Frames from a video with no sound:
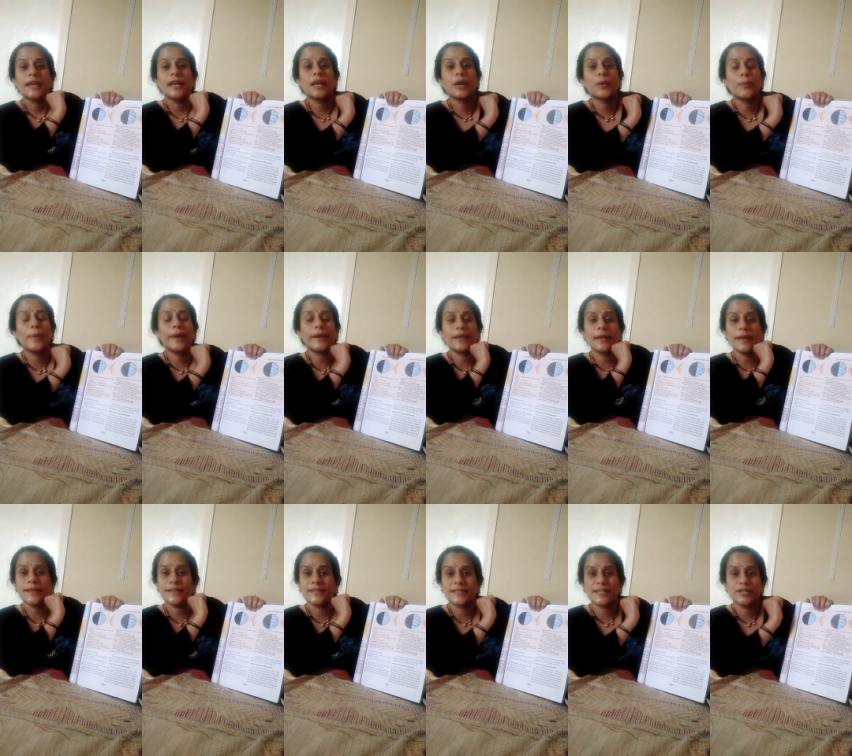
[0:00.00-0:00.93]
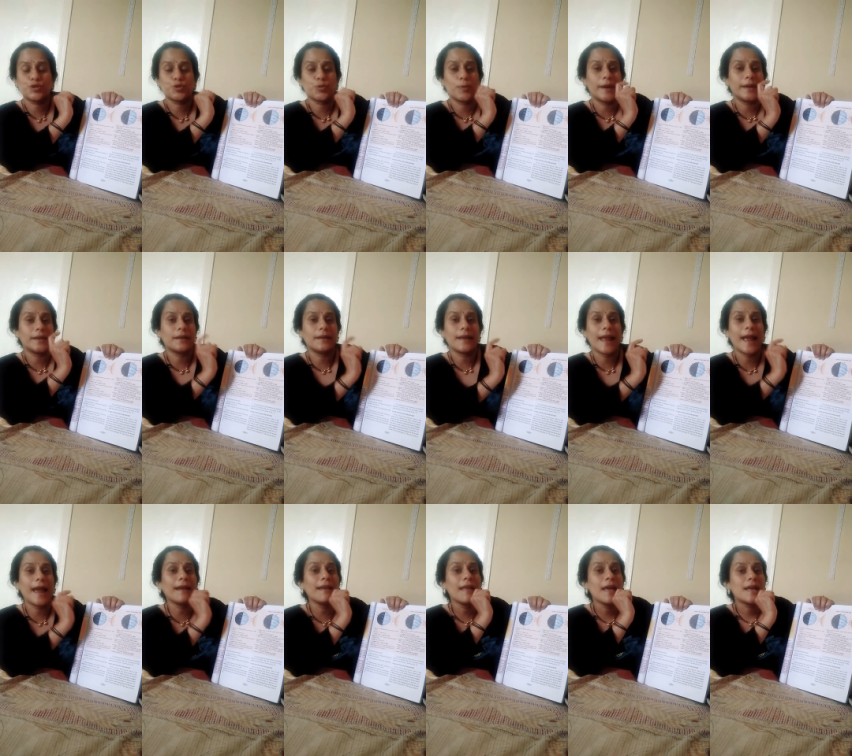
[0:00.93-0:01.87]
Equator is situated
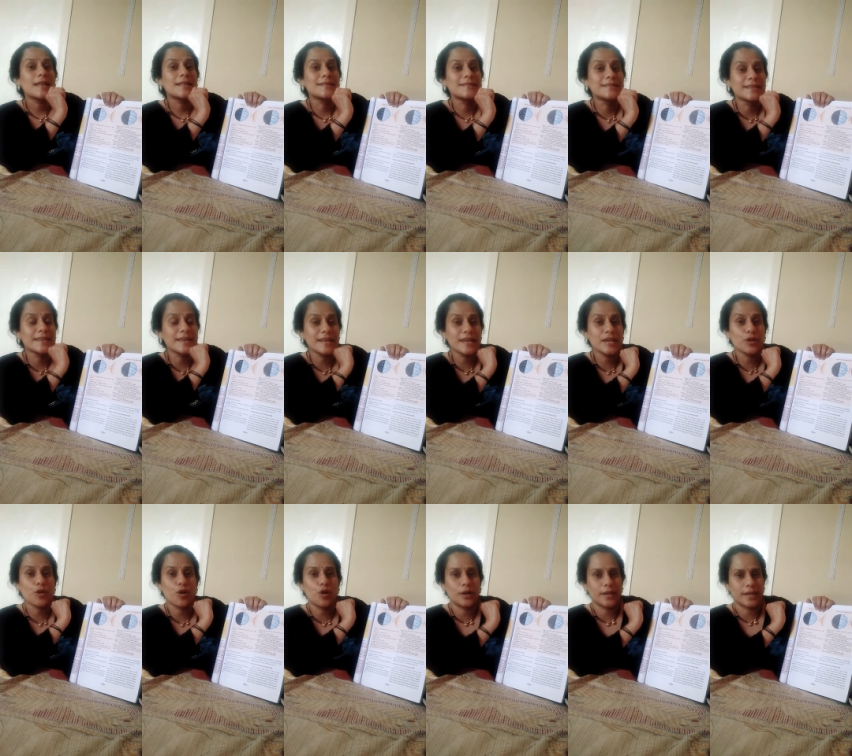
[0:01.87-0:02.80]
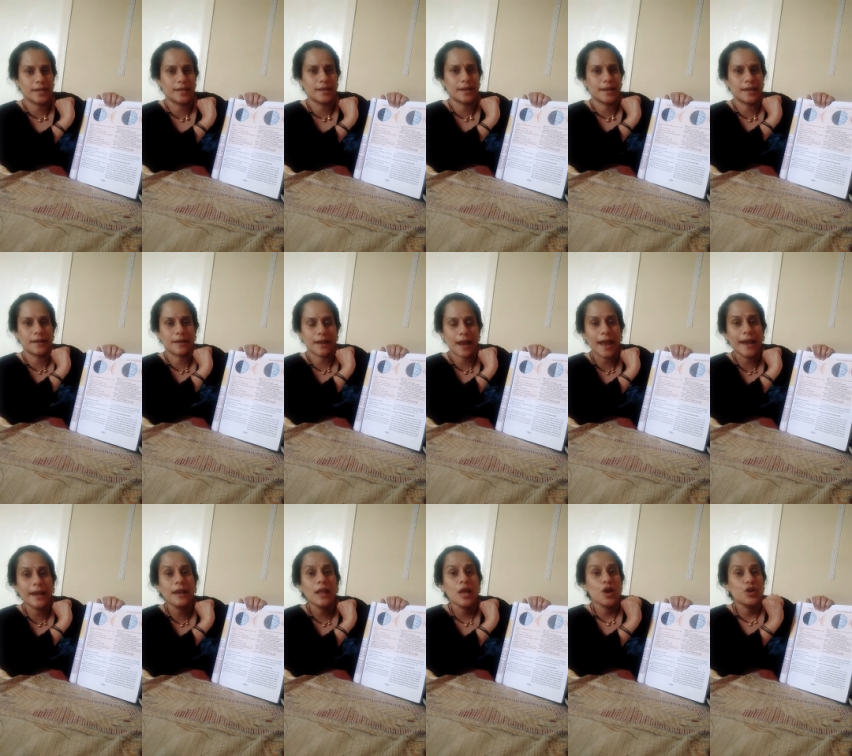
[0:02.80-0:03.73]
at 0 degree,
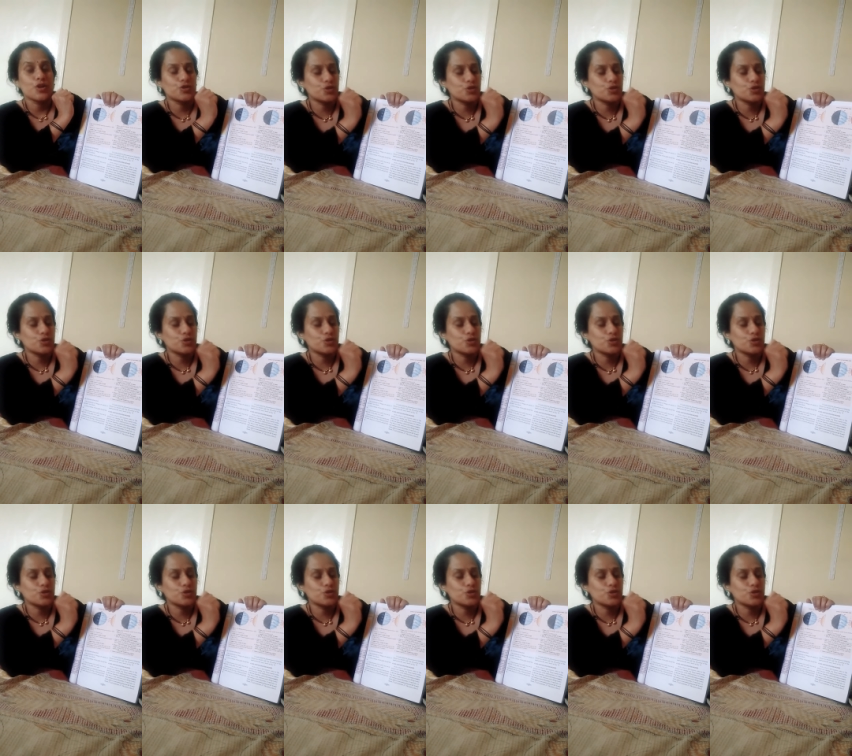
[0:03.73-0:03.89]
right?